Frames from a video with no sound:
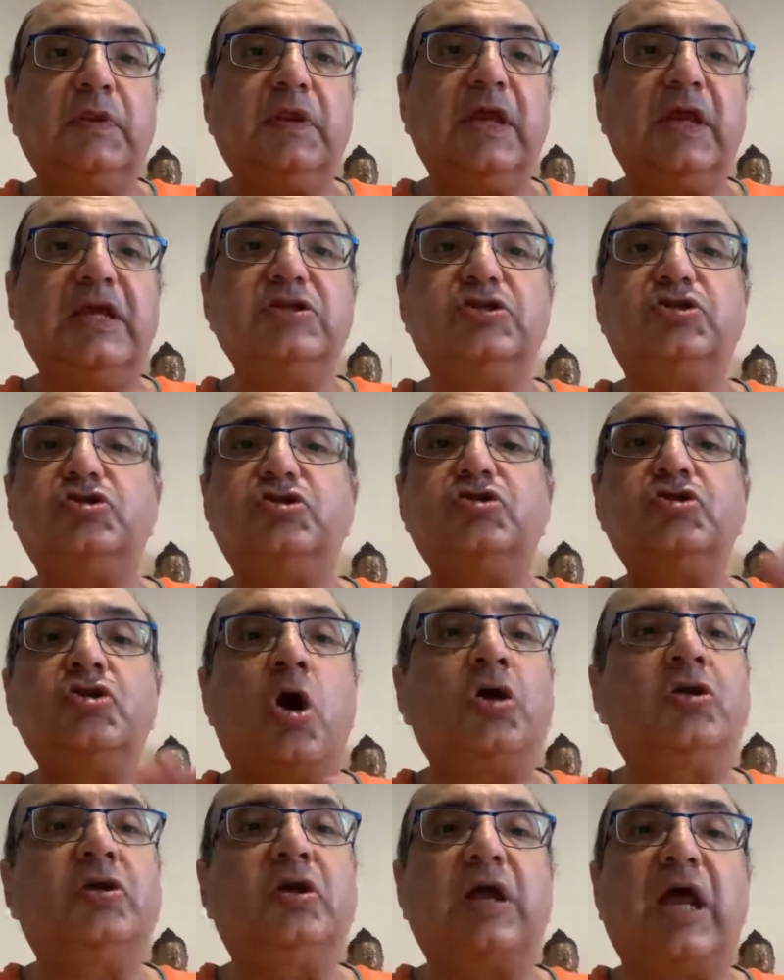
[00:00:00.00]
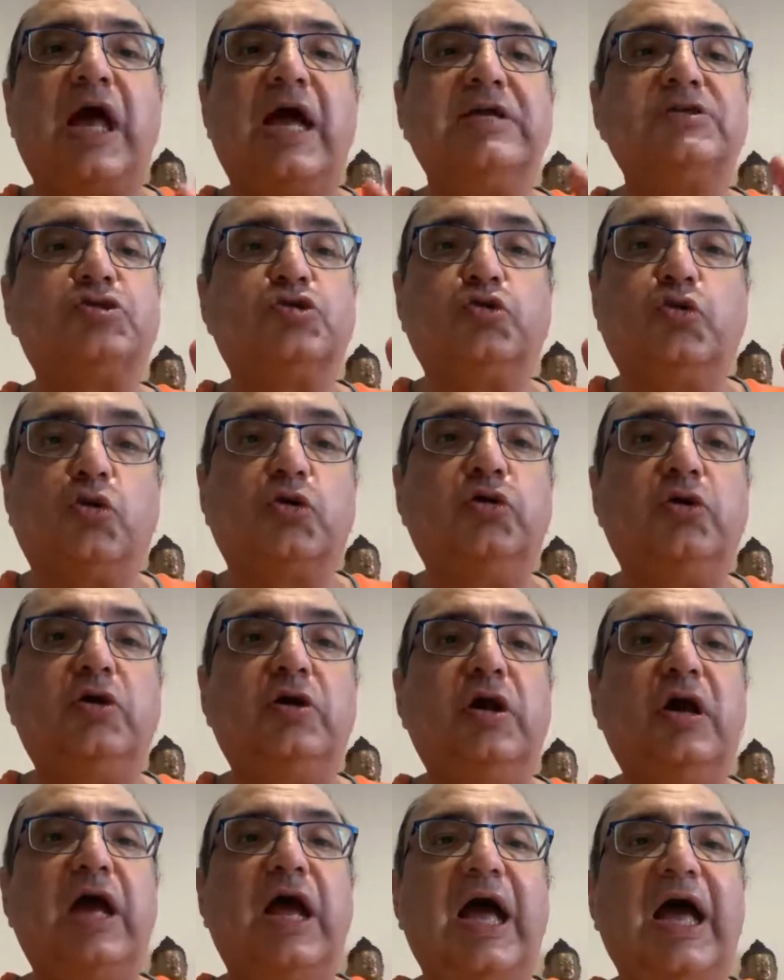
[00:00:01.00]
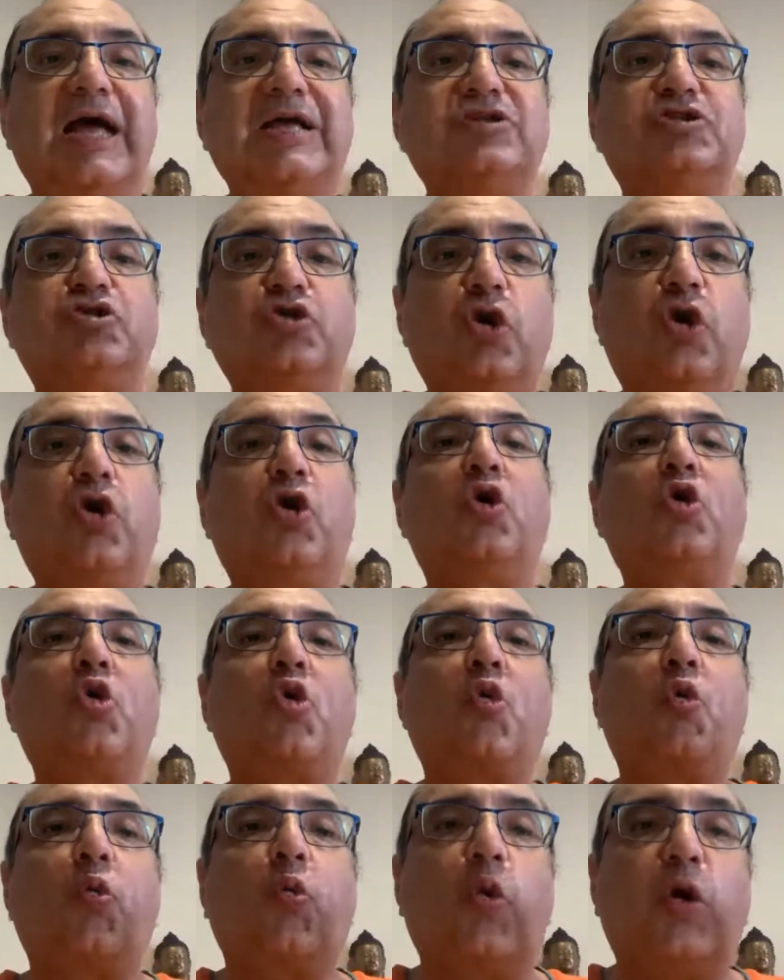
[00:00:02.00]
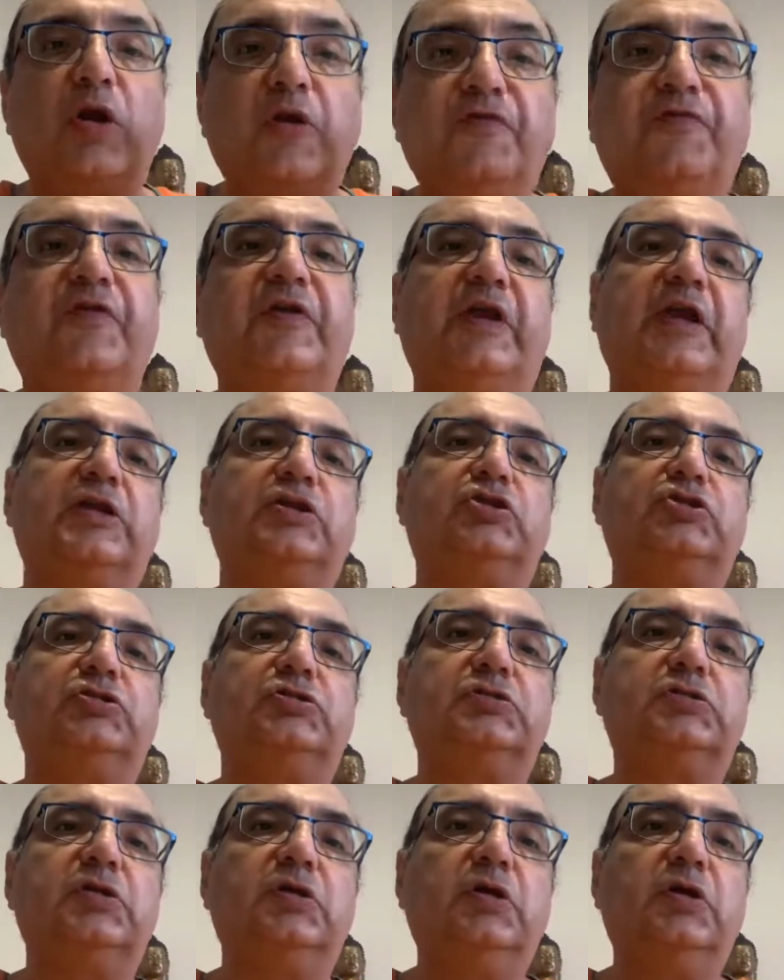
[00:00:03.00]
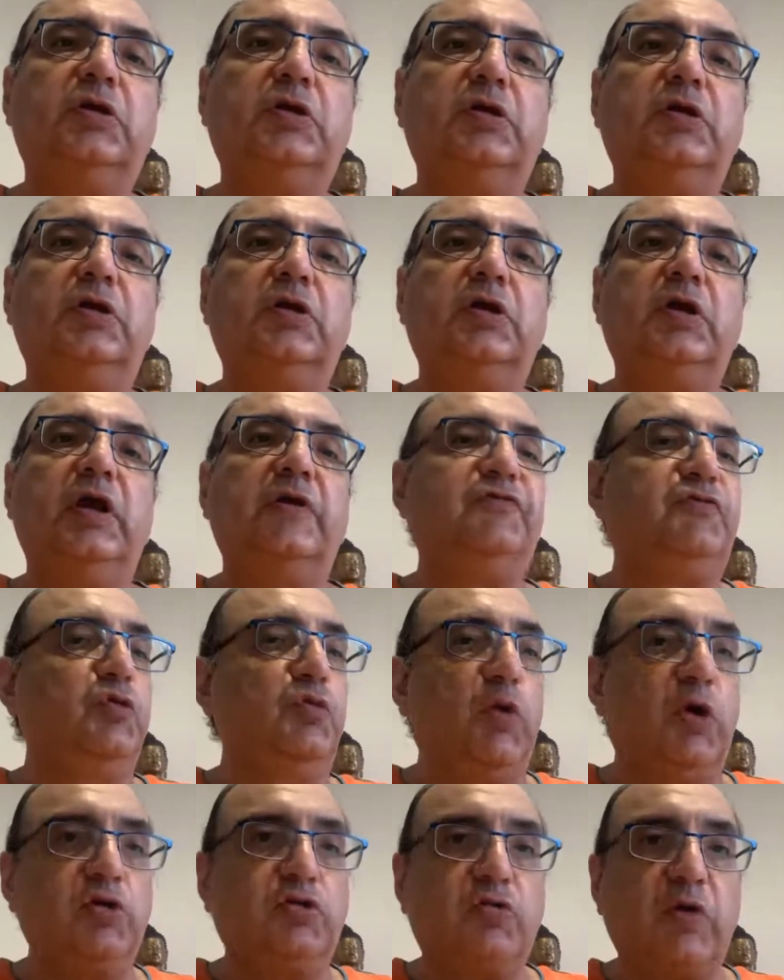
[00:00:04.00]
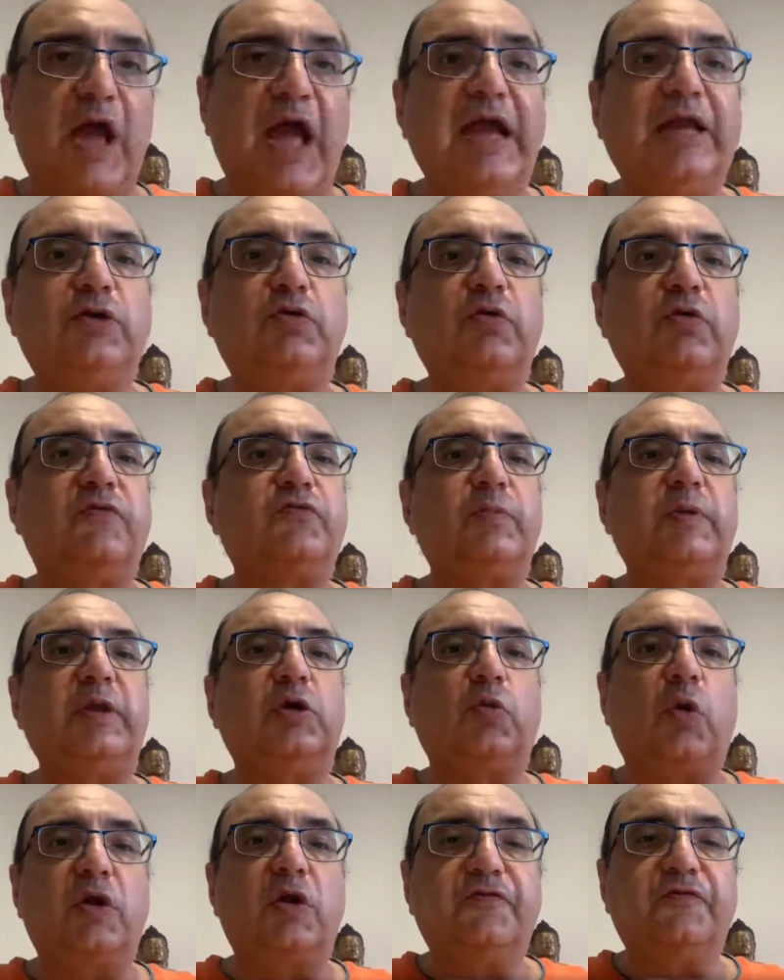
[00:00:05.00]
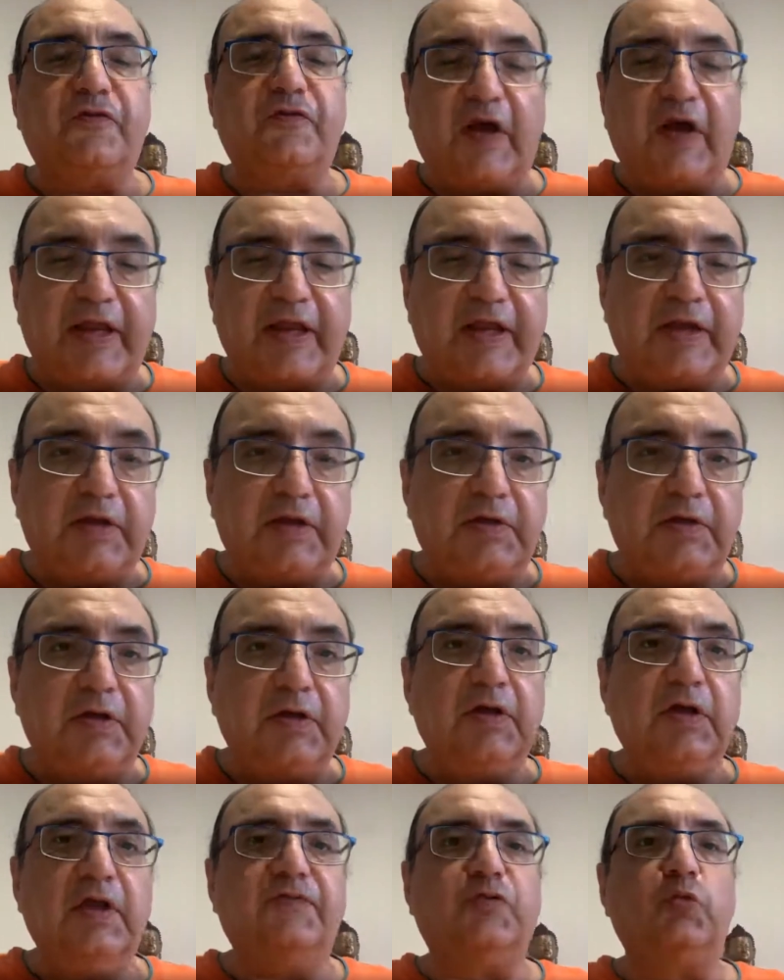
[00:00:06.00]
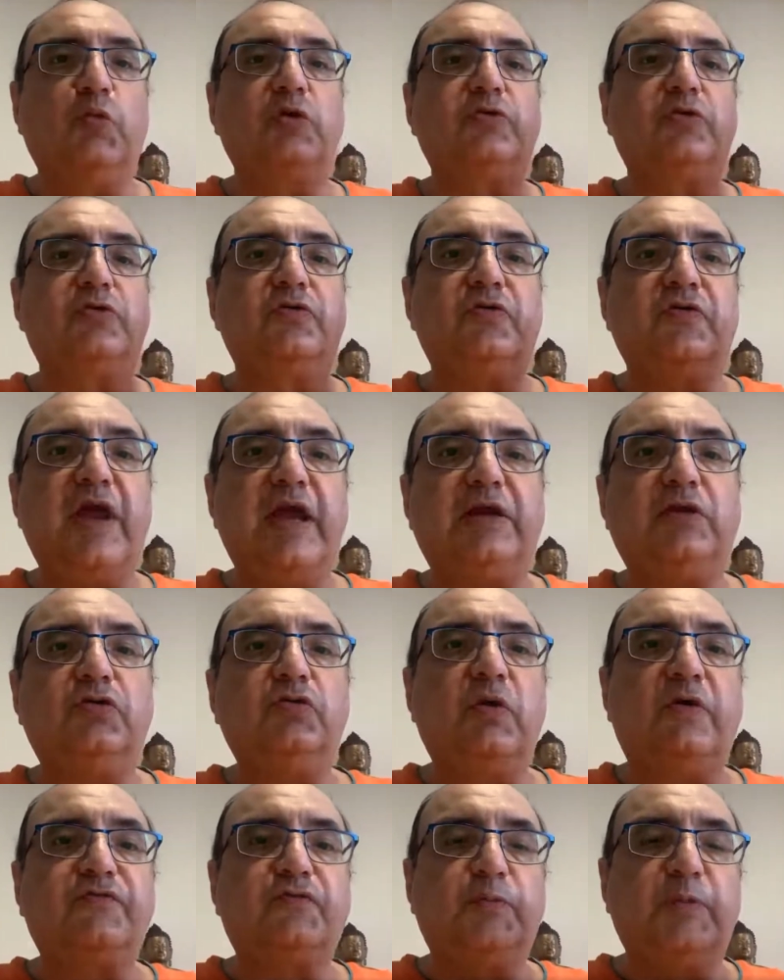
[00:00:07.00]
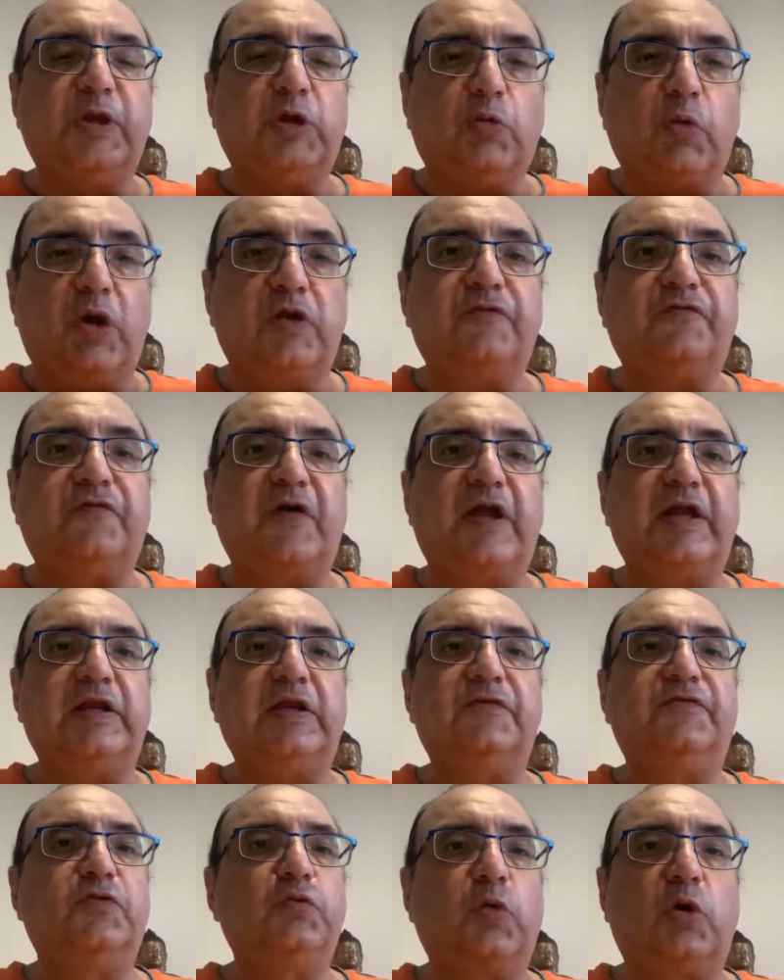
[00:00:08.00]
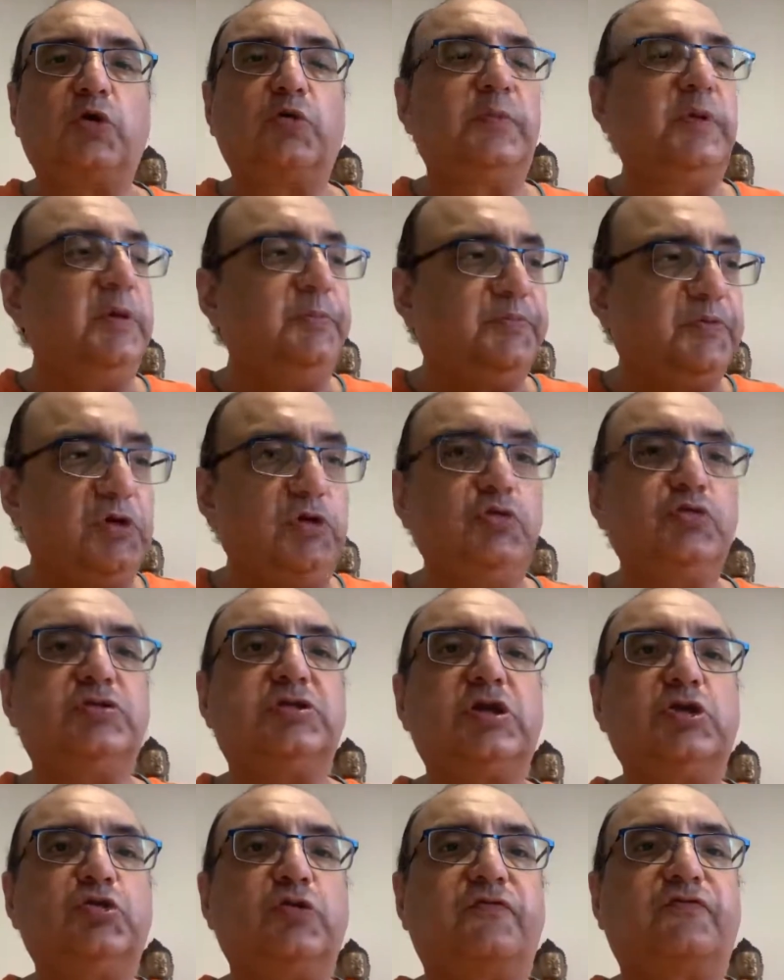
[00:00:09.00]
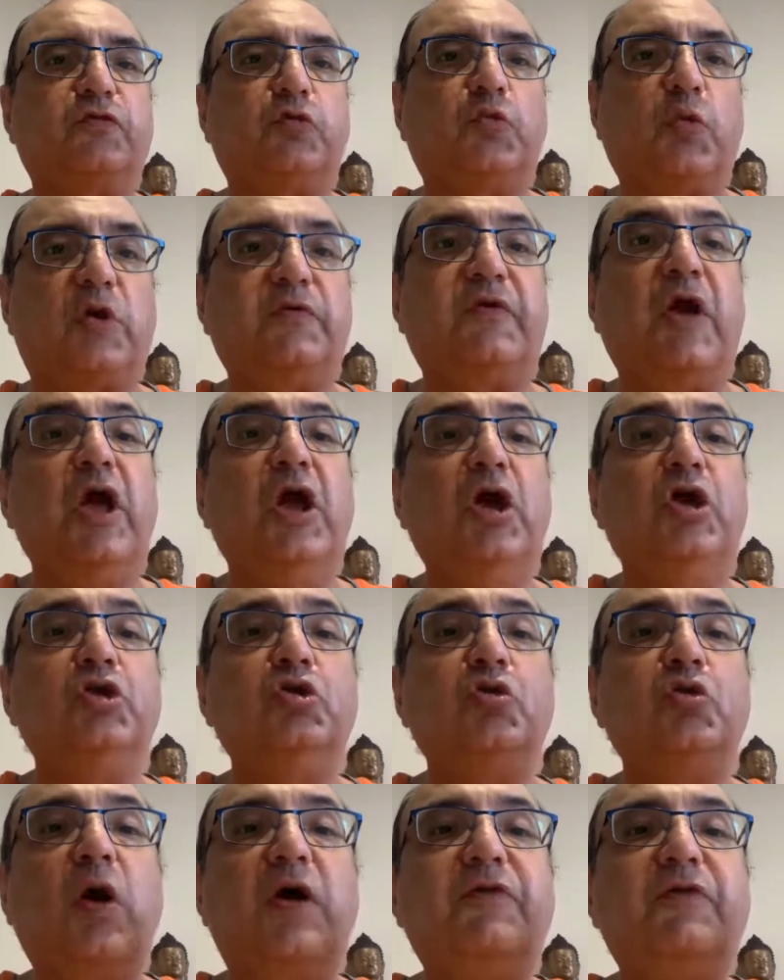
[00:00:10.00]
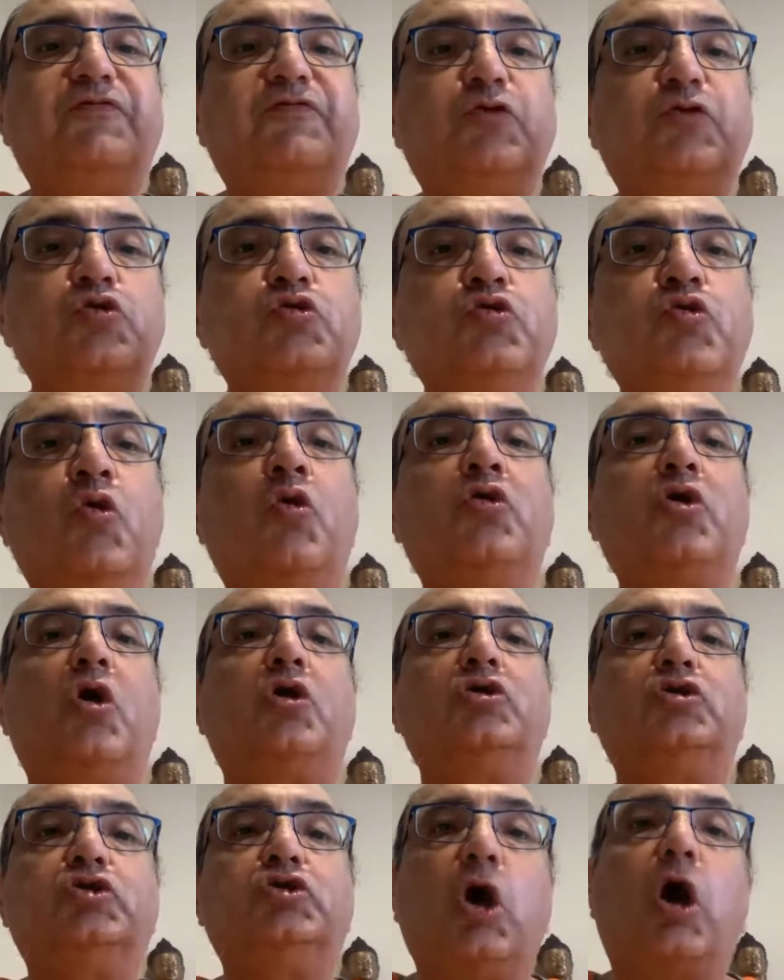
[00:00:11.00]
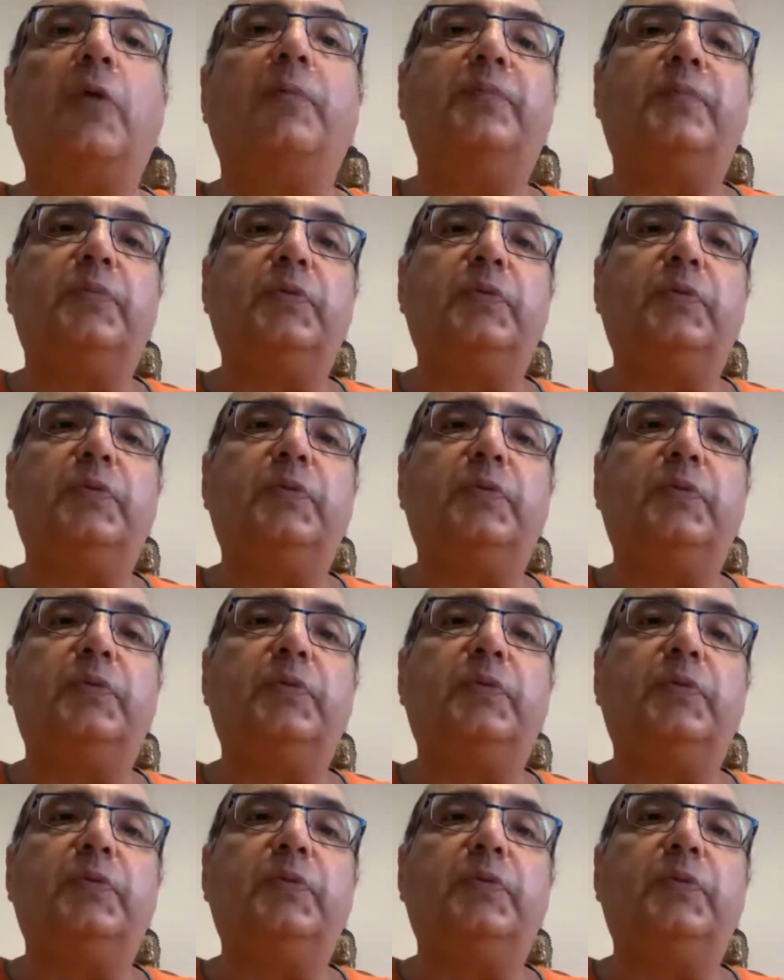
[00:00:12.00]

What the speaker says: is not as good as your qualification. If you want to act, you have to be qualified. If you want to direct, you have to be qualified. If you want to be a producer, you have to qualify. You have to know your job.